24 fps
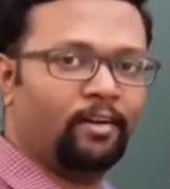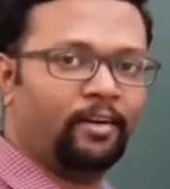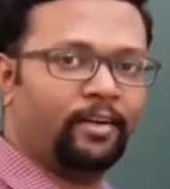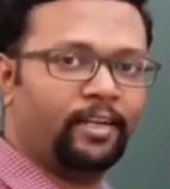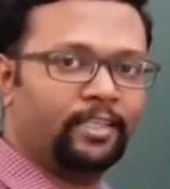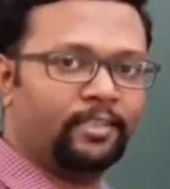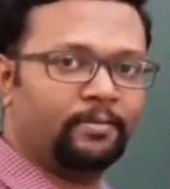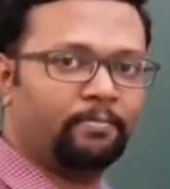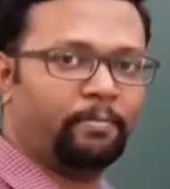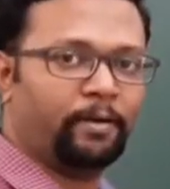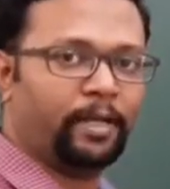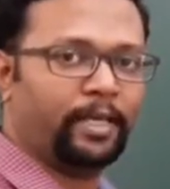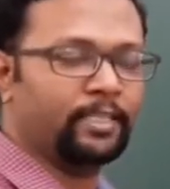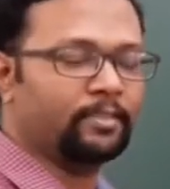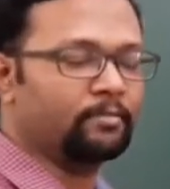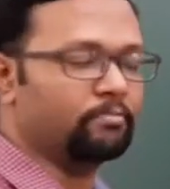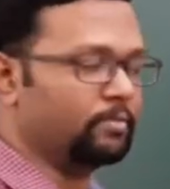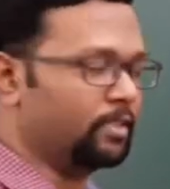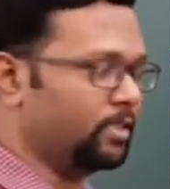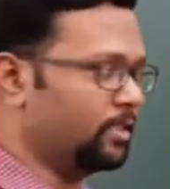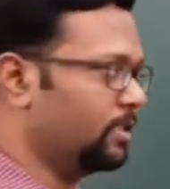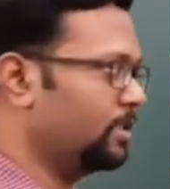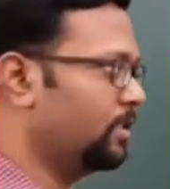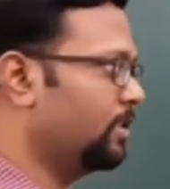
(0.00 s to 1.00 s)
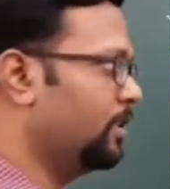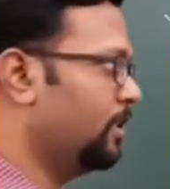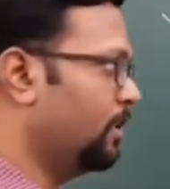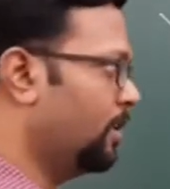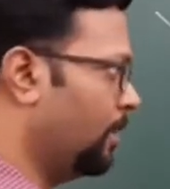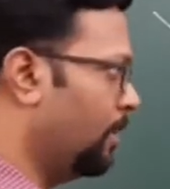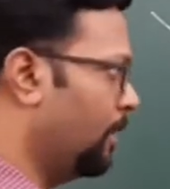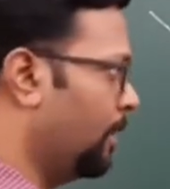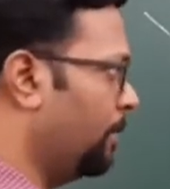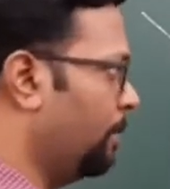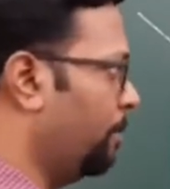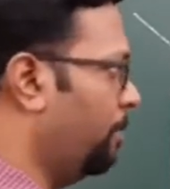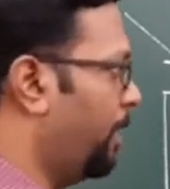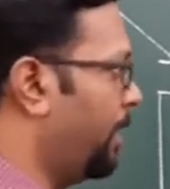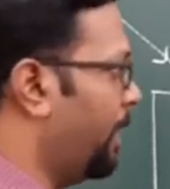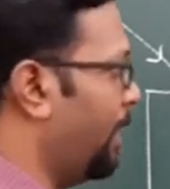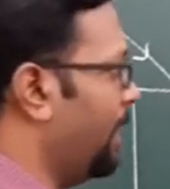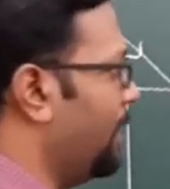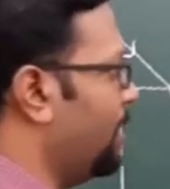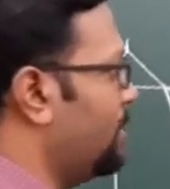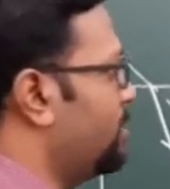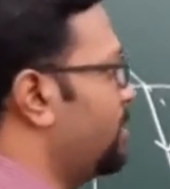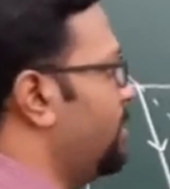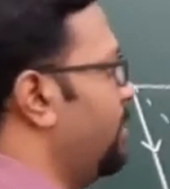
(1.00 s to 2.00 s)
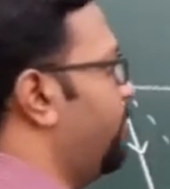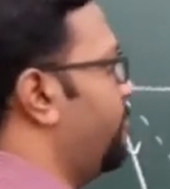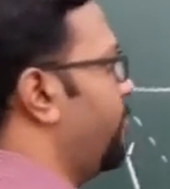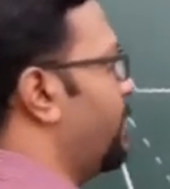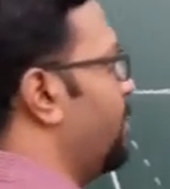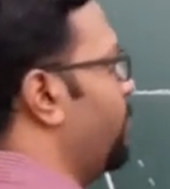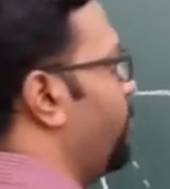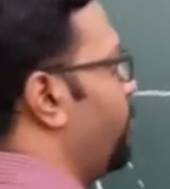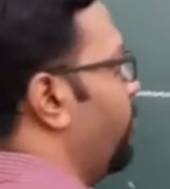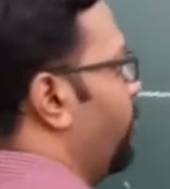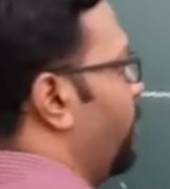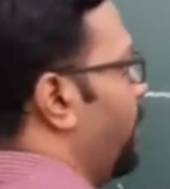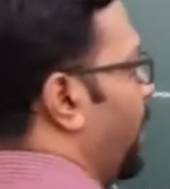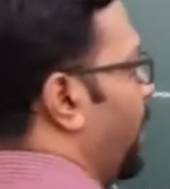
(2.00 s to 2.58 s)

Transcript: displacement. But it's different for the